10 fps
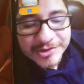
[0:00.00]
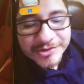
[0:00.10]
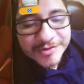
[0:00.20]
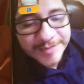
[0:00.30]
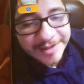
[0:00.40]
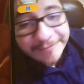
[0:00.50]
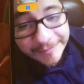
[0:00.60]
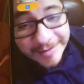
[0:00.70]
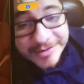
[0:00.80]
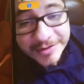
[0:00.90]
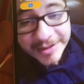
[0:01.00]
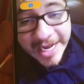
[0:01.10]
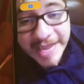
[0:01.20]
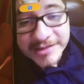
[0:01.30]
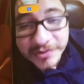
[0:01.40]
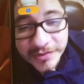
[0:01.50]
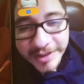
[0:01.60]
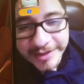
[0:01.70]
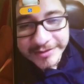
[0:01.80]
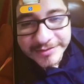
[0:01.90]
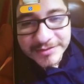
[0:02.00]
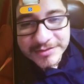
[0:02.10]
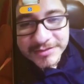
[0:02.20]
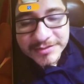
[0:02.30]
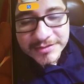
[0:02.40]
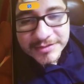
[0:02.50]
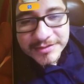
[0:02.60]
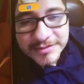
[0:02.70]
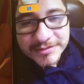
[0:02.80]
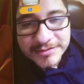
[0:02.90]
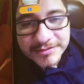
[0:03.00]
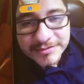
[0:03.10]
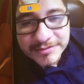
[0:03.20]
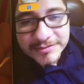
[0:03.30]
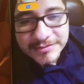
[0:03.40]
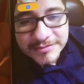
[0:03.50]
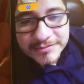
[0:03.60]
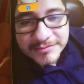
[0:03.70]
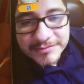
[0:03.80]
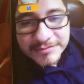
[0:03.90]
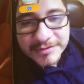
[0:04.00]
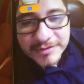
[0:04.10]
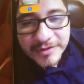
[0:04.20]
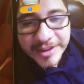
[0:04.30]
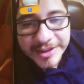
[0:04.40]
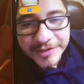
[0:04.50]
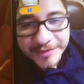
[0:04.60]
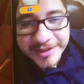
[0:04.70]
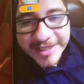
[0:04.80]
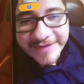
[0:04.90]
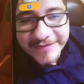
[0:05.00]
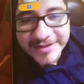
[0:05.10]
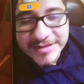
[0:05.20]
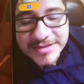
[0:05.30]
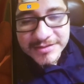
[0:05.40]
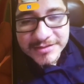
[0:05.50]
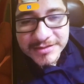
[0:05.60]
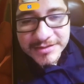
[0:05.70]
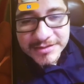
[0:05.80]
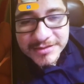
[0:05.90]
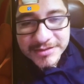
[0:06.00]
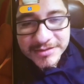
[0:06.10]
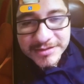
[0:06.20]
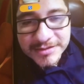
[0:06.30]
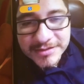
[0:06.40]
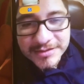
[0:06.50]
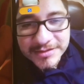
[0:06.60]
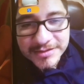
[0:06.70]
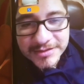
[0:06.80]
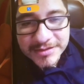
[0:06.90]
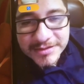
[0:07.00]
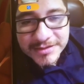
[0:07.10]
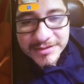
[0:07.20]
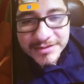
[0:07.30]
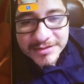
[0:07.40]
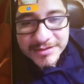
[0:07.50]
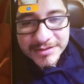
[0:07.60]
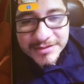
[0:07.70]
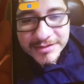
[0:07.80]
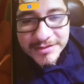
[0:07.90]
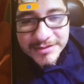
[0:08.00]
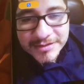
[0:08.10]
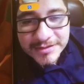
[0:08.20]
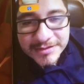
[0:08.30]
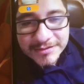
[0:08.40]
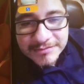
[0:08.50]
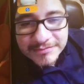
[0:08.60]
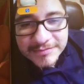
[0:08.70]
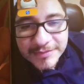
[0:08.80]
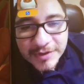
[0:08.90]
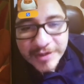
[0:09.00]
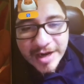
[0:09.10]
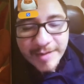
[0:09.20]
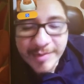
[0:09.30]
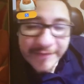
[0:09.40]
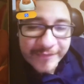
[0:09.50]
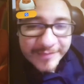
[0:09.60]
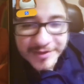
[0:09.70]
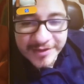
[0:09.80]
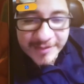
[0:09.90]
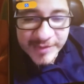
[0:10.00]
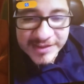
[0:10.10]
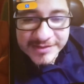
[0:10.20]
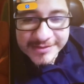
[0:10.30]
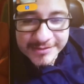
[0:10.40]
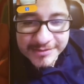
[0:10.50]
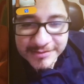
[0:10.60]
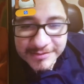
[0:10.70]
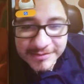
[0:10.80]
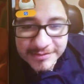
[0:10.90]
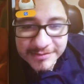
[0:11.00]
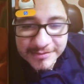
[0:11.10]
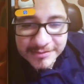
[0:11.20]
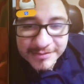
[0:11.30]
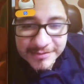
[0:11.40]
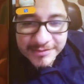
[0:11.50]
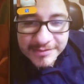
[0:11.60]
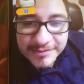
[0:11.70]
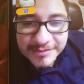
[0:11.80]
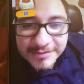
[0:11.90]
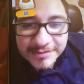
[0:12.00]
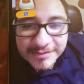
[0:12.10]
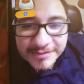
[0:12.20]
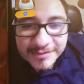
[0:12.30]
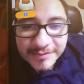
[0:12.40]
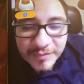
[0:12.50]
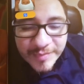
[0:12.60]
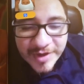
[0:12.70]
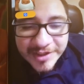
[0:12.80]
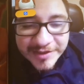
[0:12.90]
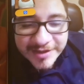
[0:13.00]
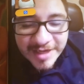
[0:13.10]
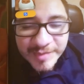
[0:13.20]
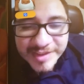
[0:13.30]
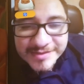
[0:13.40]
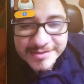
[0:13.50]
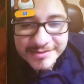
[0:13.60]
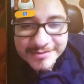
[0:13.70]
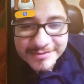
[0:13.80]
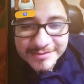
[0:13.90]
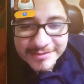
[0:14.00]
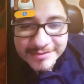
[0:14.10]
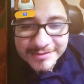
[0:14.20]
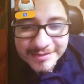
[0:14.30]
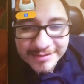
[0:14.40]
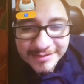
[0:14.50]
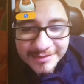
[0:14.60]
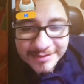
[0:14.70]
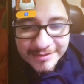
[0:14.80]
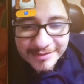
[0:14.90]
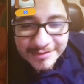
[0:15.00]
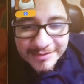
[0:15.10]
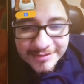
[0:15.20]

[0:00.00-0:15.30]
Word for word: disrespectful, but I'm still gonna ask, okay? Uh, go for it. Okay, you ready to have kids? Um, no. Okay, how about from here in nine months? Huh? What about here in nine months? Sure.